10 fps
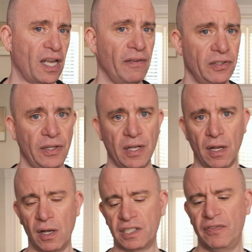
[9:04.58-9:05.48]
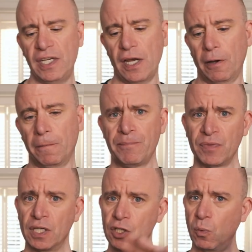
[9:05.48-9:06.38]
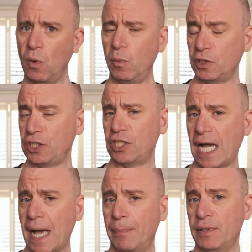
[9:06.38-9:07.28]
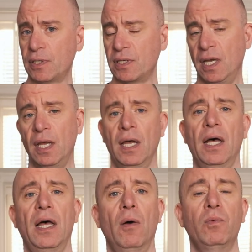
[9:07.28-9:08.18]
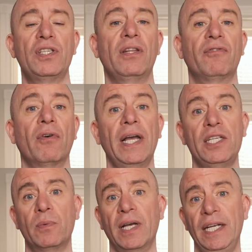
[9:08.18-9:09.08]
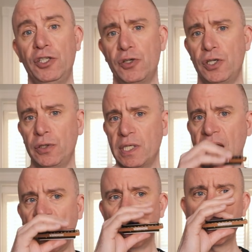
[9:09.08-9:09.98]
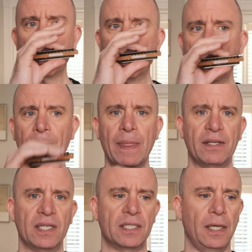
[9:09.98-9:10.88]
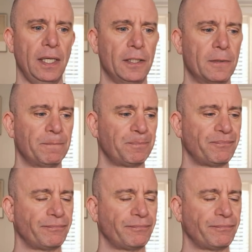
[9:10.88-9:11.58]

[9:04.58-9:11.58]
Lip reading: covered in the last video. So what happens to the phrase when I introduce that? It sounds like this.